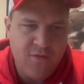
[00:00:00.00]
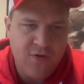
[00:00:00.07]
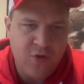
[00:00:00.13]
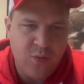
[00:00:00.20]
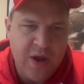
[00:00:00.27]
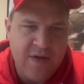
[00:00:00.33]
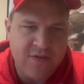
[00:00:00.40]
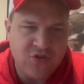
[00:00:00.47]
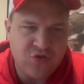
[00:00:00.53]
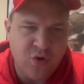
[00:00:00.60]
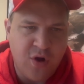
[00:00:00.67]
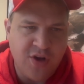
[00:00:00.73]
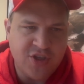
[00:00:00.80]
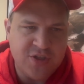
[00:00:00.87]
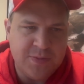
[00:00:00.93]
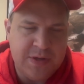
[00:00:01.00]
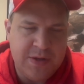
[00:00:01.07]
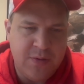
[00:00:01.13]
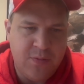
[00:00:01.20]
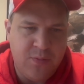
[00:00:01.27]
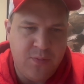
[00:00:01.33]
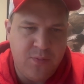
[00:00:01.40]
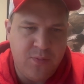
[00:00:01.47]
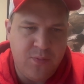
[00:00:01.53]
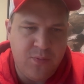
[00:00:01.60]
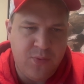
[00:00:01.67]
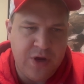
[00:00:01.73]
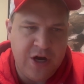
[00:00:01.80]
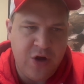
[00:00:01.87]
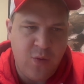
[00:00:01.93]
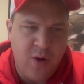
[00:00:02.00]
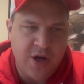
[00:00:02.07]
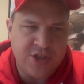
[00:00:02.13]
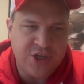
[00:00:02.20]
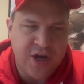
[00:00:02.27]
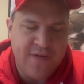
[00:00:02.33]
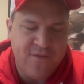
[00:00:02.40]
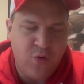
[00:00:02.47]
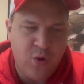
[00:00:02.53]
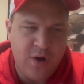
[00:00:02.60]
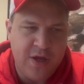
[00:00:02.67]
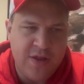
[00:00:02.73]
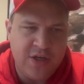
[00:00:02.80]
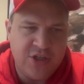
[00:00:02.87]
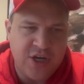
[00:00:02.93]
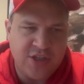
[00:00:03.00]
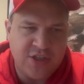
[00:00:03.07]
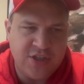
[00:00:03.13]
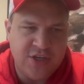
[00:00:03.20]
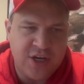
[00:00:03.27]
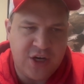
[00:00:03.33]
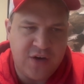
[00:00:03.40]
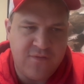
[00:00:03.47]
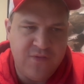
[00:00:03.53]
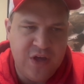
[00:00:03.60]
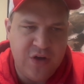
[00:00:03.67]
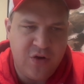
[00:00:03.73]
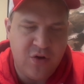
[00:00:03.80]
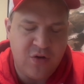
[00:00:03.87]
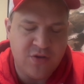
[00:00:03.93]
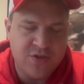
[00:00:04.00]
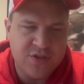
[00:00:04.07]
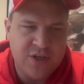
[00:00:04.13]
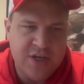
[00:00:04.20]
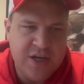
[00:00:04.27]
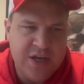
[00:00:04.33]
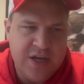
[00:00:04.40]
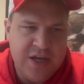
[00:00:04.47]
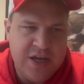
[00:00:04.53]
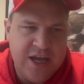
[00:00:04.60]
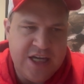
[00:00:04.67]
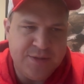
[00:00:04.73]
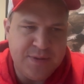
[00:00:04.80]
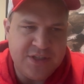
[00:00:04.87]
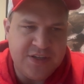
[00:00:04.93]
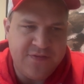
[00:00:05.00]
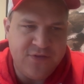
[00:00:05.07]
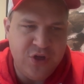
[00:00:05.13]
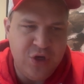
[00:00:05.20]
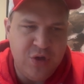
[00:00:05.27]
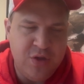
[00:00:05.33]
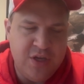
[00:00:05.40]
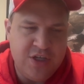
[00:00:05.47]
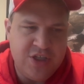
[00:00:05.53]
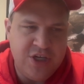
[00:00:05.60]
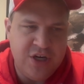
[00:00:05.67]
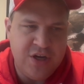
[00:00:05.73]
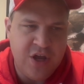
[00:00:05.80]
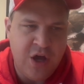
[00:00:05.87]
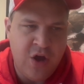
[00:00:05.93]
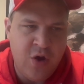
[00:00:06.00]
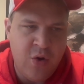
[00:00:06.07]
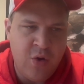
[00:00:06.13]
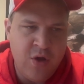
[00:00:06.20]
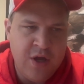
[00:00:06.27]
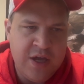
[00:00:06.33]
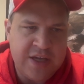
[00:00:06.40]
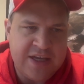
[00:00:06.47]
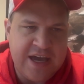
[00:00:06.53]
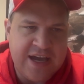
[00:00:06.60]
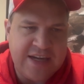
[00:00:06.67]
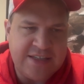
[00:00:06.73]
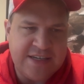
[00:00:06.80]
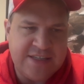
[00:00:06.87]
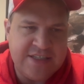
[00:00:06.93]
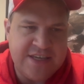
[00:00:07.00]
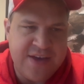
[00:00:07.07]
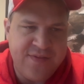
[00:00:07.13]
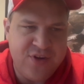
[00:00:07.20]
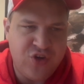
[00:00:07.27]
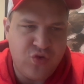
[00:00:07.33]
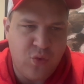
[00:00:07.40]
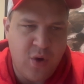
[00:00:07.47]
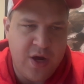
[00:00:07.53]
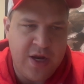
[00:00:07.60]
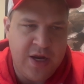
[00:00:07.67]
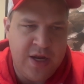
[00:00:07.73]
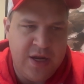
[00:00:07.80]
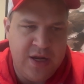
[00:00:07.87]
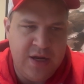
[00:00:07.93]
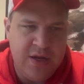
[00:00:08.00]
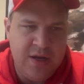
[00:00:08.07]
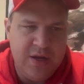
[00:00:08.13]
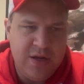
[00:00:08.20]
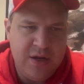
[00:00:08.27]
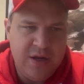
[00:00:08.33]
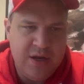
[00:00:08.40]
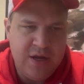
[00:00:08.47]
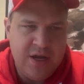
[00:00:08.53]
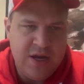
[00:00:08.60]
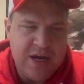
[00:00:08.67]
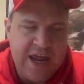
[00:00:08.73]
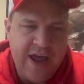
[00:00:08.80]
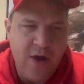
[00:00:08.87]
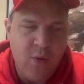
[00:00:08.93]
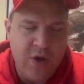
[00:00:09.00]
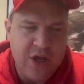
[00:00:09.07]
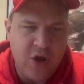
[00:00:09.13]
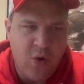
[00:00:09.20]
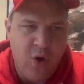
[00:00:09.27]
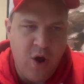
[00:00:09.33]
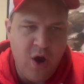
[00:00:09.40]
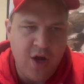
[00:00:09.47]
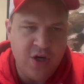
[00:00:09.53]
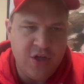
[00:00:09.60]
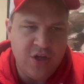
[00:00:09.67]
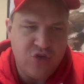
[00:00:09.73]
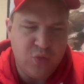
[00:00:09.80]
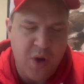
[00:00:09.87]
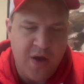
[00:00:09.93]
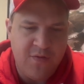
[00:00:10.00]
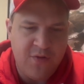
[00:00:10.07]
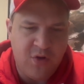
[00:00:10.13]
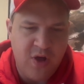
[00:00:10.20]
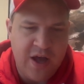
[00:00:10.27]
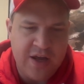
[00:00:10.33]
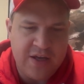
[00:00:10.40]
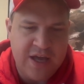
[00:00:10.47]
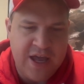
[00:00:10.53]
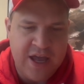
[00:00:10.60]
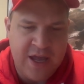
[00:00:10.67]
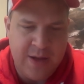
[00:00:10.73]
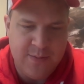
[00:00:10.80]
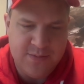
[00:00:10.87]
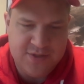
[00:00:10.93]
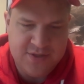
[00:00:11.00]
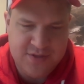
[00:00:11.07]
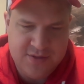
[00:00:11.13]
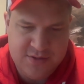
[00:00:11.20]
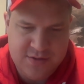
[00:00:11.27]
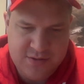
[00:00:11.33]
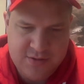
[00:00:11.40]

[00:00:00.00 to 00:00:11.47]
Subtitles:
for the Ravens will also be a player to watch out for in the Justin Tucker field goals. He's missed a few this year, though. Kick is at 7:20. Now we go on to the 12 o'clock games.